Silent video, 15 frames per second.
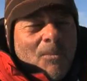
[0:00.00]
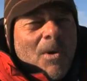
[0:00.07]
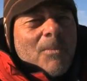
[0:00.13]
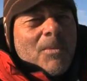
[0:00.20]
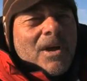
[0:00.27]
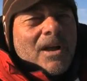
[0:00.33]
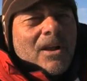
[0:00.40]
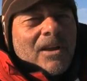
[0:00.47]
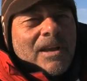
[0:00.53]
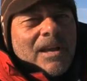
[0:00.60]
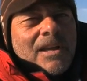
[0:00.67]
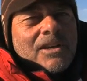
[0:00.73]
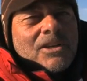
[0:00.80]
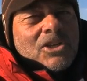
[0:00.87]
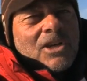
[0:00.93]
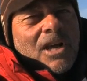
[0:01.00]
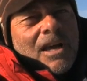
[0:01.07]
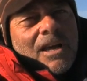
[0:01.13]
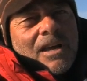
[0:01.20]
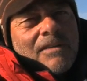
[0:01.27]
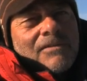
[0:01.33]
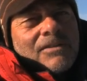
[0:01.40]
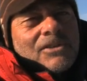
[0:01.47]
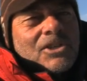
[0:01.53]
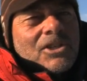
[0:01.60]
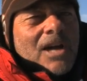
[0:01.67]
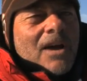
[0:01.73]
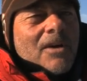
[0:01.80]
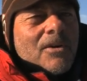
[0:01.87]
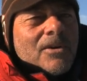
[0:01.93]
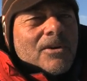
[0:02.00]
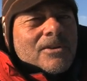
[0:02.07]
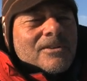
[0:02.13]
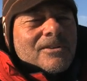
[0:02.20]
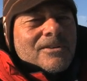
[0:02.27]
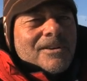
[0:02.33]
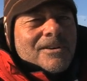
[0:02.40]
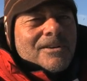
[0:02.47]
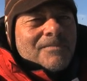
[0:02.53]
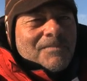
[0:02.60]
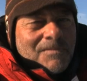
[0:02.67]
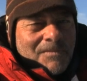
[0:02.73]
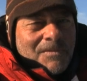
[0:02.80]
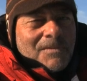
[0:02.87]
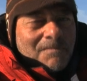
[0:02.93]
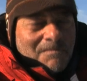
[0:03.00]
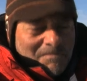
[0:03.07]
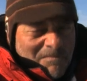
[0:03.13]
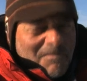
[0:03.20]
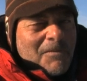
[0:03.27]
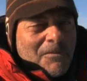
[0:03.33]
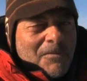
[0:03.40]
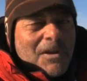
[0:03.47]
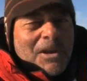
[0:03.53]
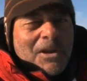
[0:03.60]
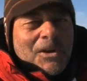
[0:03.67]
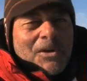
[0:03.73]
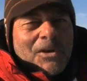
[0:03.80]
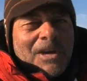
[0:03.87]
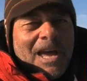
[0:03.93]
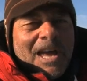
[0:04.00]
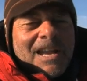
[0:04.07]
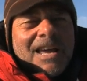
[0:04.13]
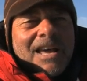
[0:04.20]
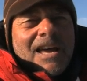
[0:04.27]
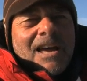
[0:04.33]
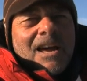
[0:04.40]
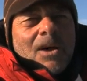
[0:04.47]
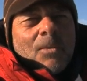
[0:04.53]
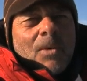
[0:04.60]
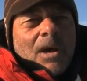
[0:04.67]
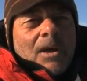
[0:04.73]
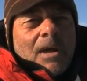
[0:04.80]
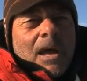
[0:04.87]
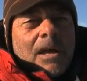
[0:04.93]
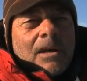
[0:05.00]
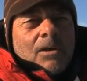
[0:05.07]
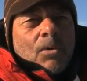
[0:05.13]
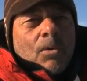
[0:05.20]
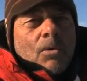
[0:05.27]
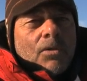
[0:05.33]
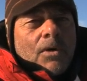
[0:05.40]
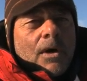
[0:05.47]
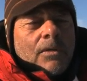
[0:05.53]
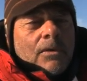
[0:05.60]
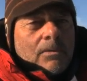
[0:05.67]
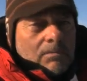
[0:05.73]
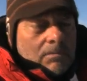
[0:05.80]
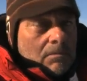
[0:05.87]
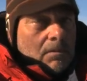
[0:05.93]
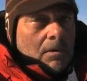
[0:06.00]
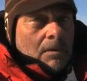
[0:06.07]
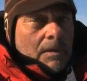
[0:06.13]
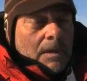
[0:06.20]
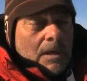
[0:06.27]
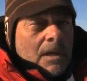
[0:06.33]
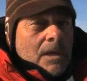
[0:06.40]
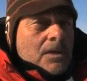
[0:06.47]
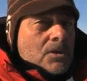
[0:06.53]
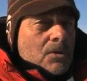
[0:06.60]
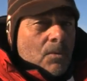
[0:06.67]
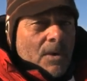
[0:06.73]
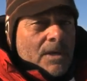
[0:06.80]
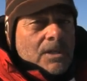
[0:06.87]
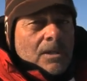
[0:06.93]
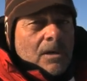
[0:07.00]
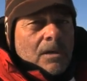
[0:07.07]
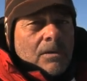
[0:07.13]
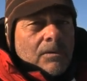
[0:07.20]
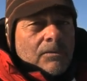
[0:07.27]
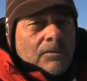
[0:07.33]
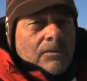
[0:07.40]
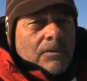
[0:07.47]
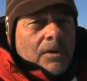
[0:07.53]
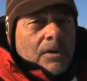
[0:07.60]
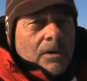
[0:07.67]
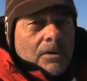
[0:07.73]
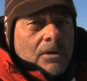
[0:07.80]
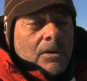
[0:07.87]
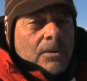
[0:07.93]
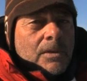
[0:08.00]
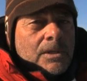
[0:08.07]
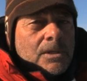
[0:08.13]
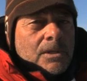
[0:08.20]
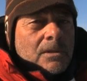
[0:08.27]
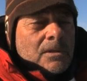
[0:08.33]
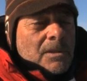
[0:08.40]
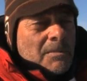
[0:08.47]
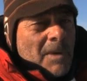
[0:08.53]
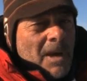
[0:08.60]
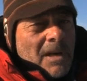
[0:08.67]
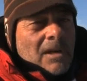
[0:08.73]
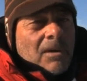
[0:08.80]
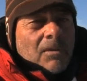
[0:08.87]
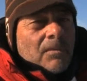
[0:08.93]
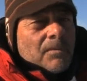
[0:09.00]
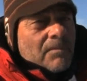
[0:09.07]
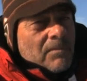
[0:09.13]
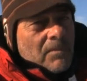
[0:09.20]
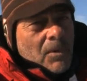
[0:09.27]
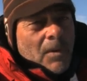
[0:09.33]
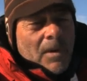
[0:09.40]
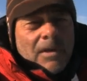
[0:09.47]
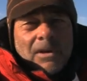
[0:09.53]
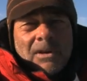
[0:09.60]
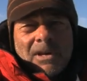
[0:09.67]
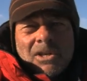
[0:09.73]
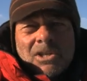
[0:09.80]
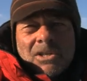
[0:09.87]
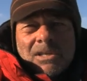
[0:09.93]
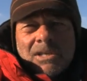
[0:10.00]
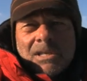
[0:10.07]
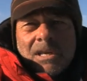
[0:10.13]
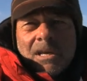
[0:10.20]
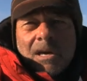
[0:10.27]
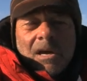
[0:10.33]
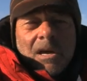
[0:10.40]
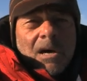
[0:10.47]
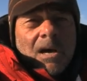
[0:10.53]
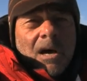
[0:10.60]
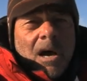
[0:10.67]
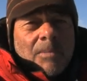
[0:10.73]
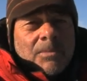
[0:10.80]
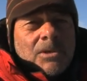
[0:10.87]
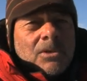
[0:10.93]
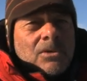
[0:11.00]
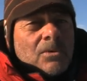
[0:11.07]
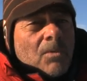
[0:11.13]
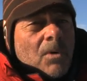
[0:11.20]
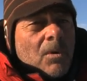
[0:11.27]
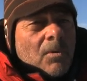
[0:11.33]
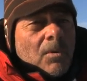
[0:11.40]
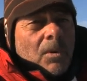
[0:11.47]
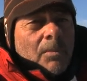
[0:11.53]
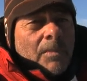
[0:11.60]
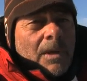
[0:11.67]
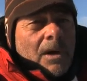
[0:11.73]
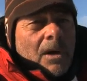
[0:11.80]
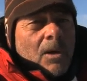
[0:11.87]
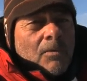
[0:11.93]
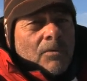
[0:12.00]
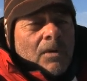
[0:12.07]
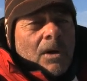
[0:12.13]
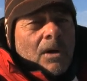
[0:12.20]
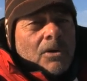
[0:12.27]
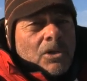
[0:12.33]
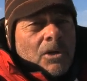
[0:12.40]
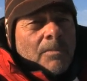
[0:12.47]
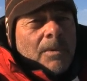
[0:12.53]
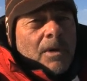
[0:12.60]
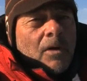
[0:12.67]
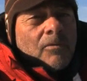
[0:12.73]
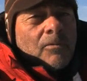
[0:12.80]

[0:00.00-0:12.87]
when we're clean, shaved and showered and feeling good again, we're going to head north, either on the east or west side of Uist, depending on the weather conditions, up to what will be hopefully our jumping off